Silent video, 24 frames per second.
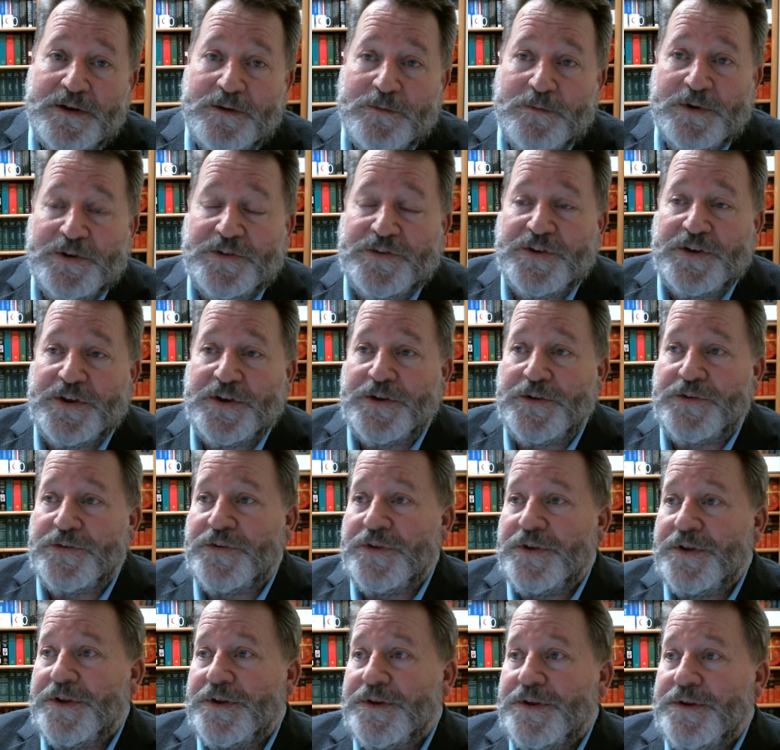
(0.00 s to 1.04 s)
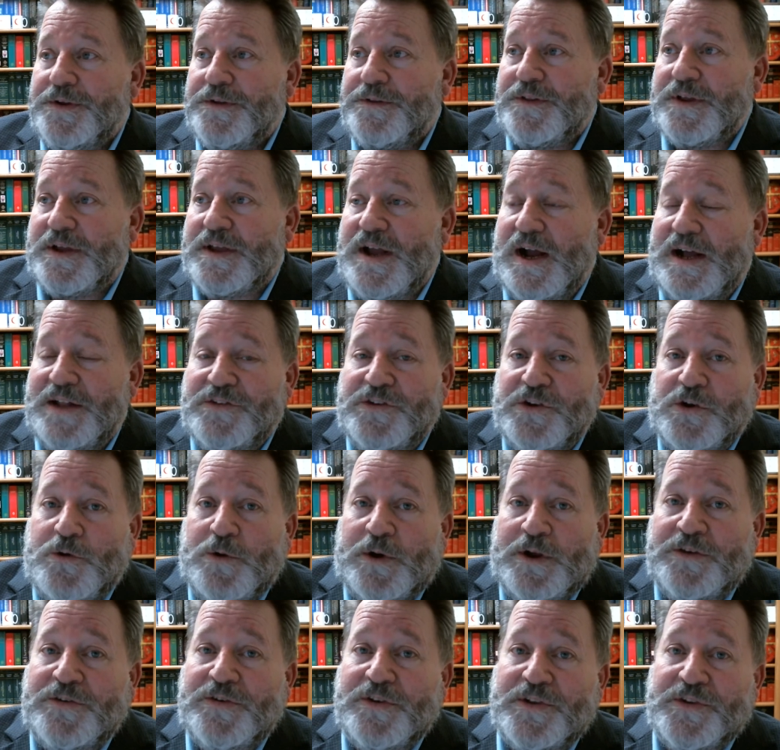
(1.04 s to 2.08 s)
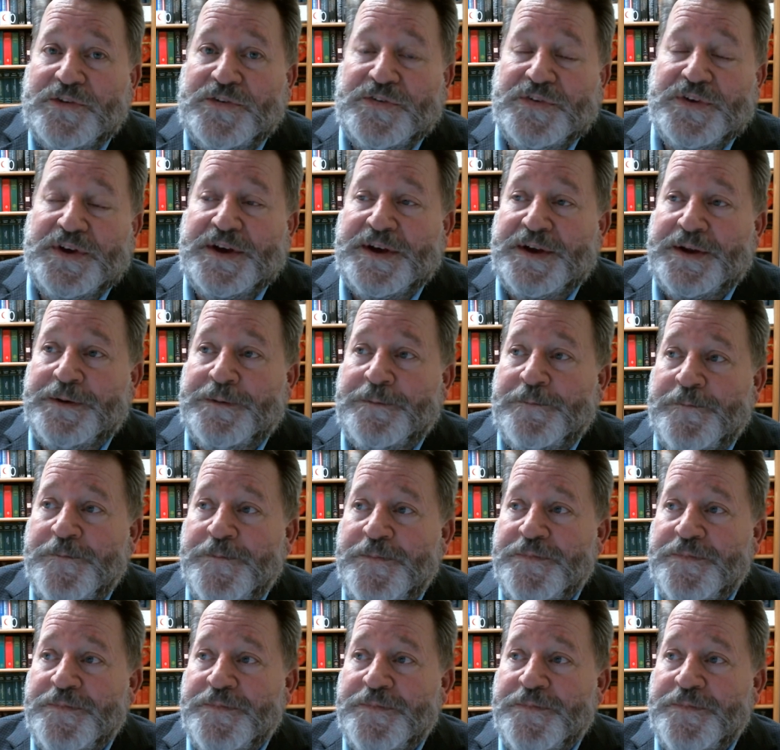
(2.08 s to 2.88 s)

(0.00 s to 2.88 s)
which is the consequentialist side.